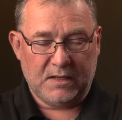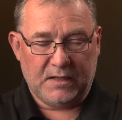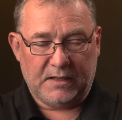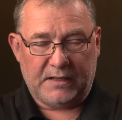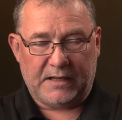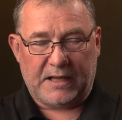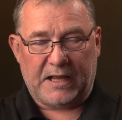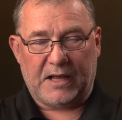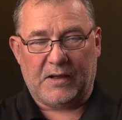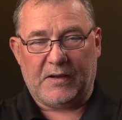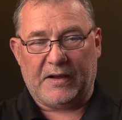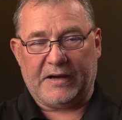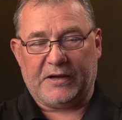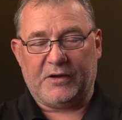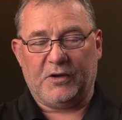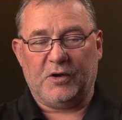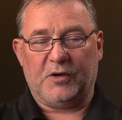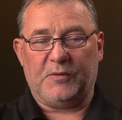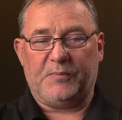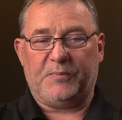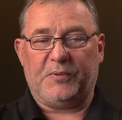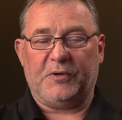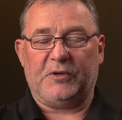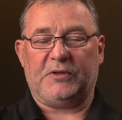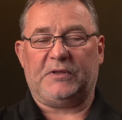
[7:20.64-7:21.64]
Now, I
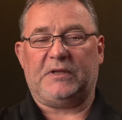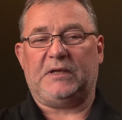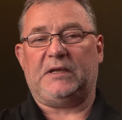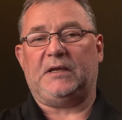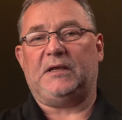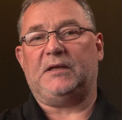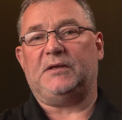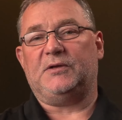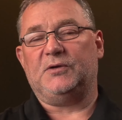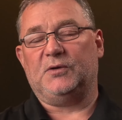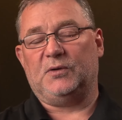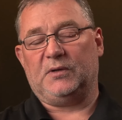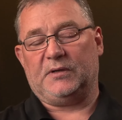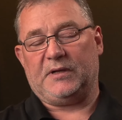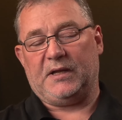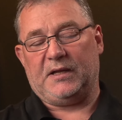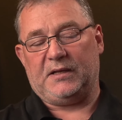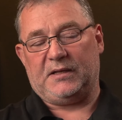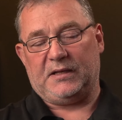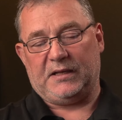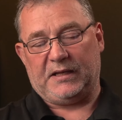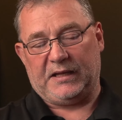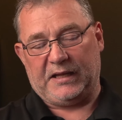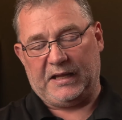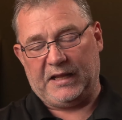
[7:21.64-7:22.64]
could put the
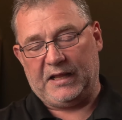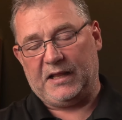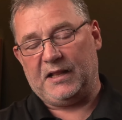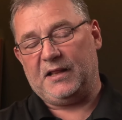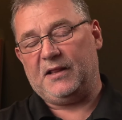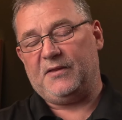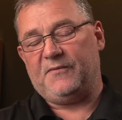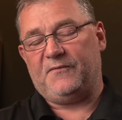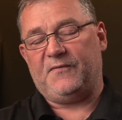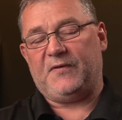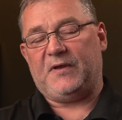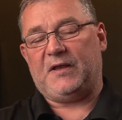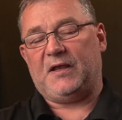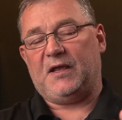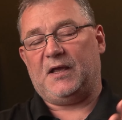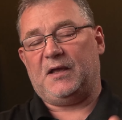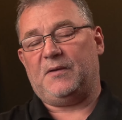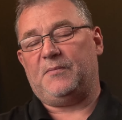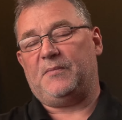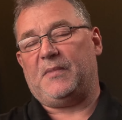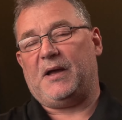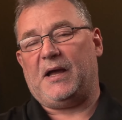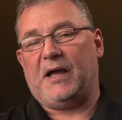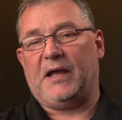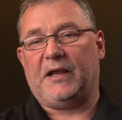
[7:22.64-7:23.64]
toolkit in the
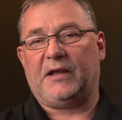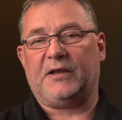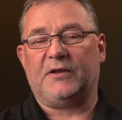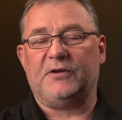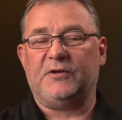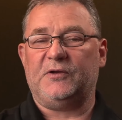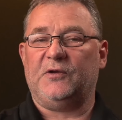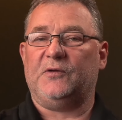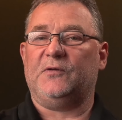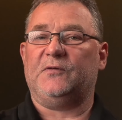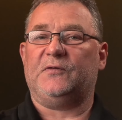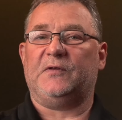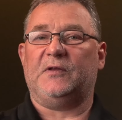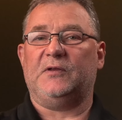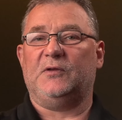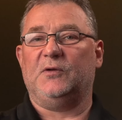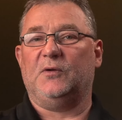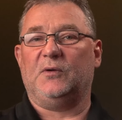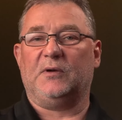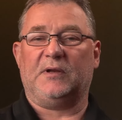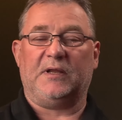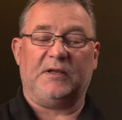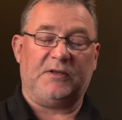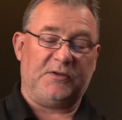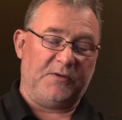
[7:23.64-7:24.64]
VM. I can use the
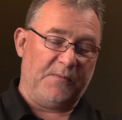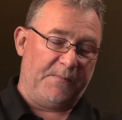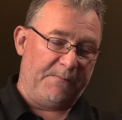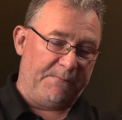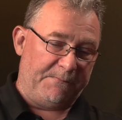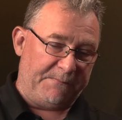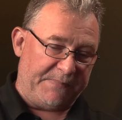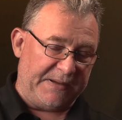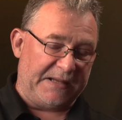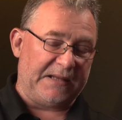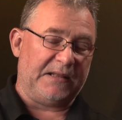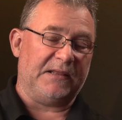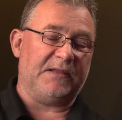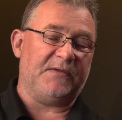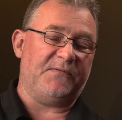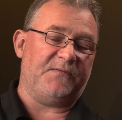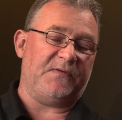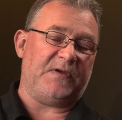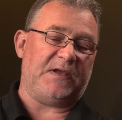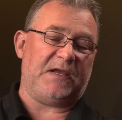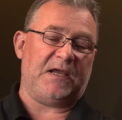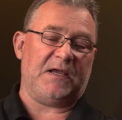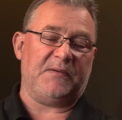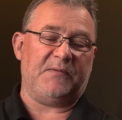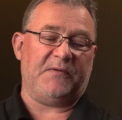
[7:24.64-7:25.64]
toolkit to build the
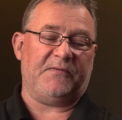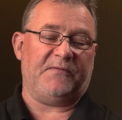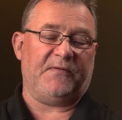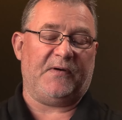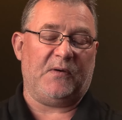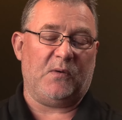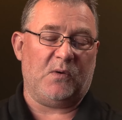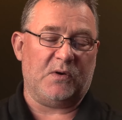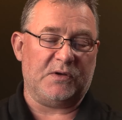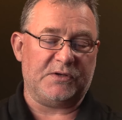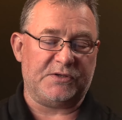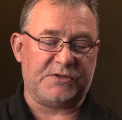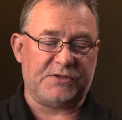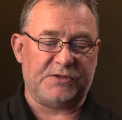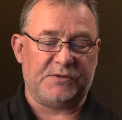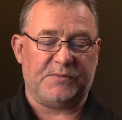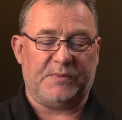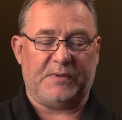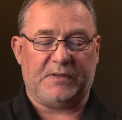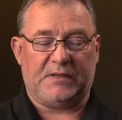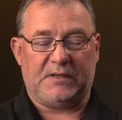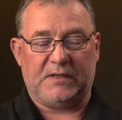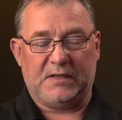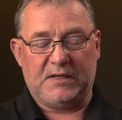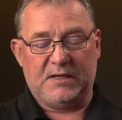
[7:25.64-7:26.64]
VM if I want to,
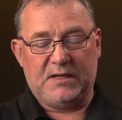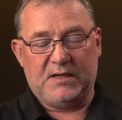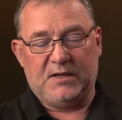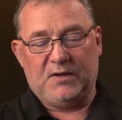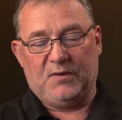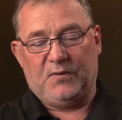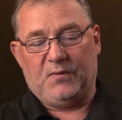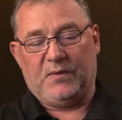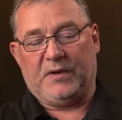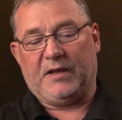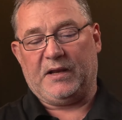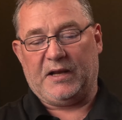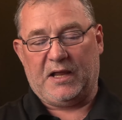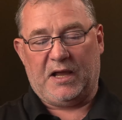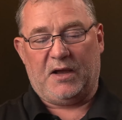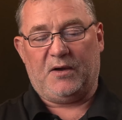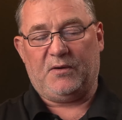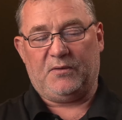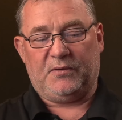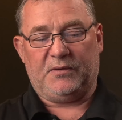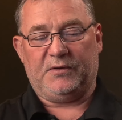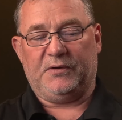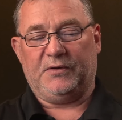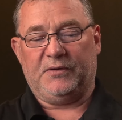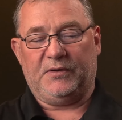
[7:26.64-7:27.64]
but we're now
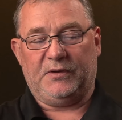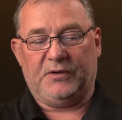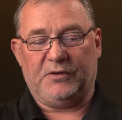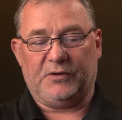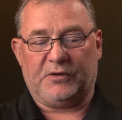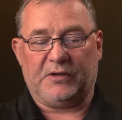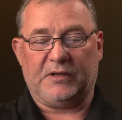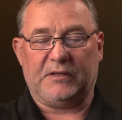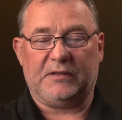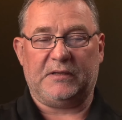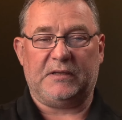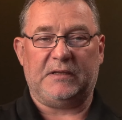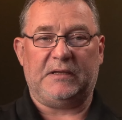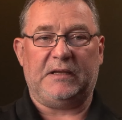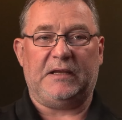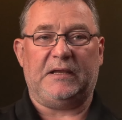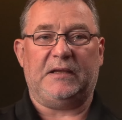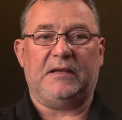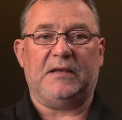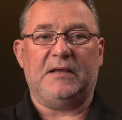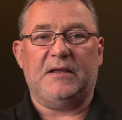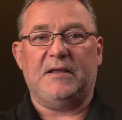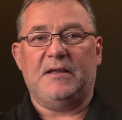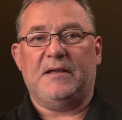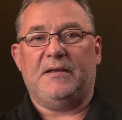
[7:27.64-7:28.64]
going to look at
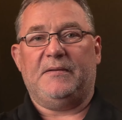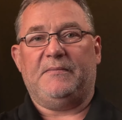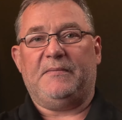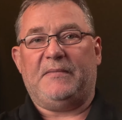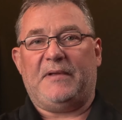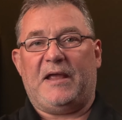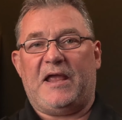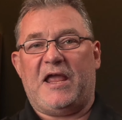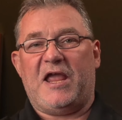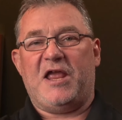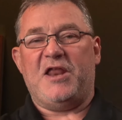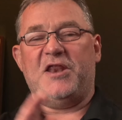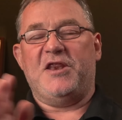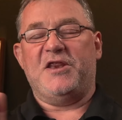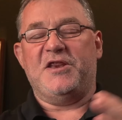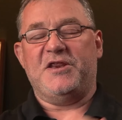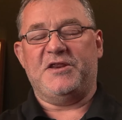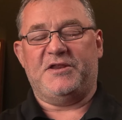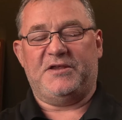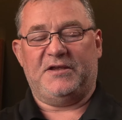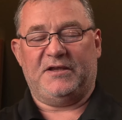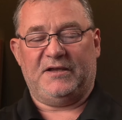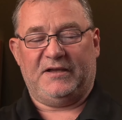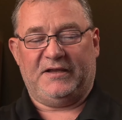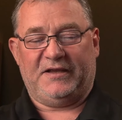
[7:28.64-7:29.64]
the
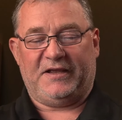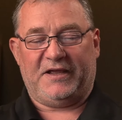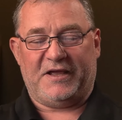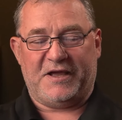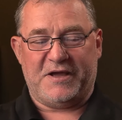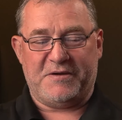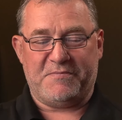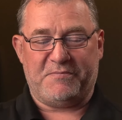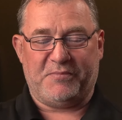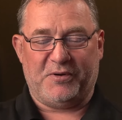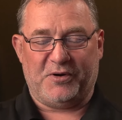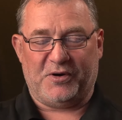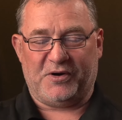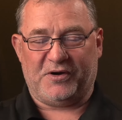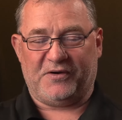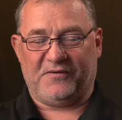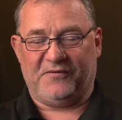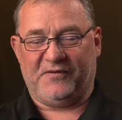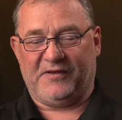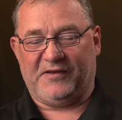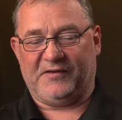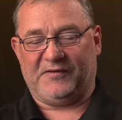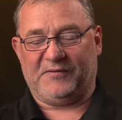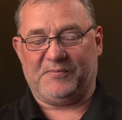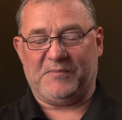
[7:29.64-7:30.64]
end part of
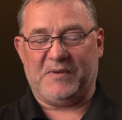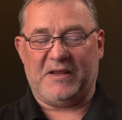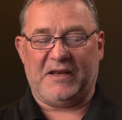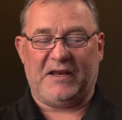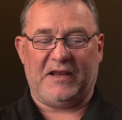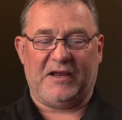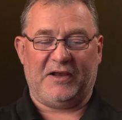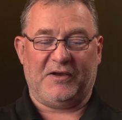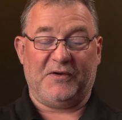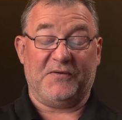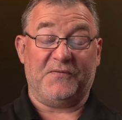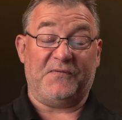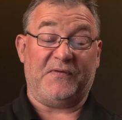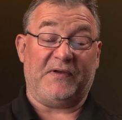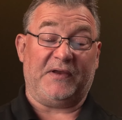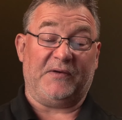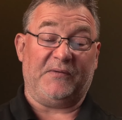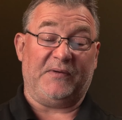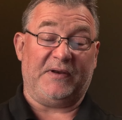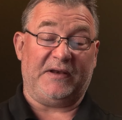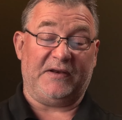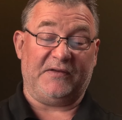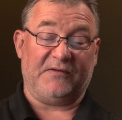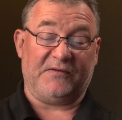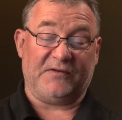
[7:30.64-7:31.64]
this, meaning
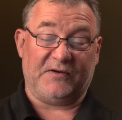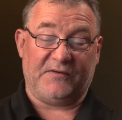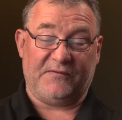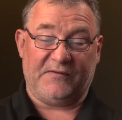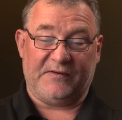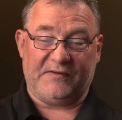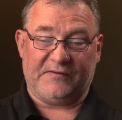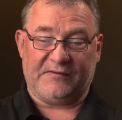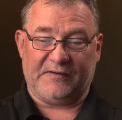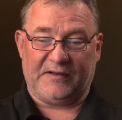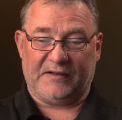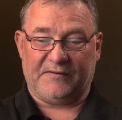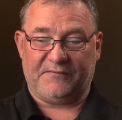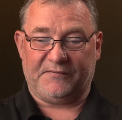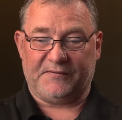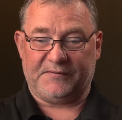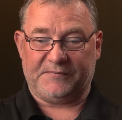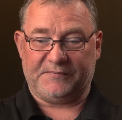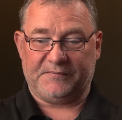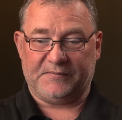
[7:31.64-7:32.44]
configuring the server itself.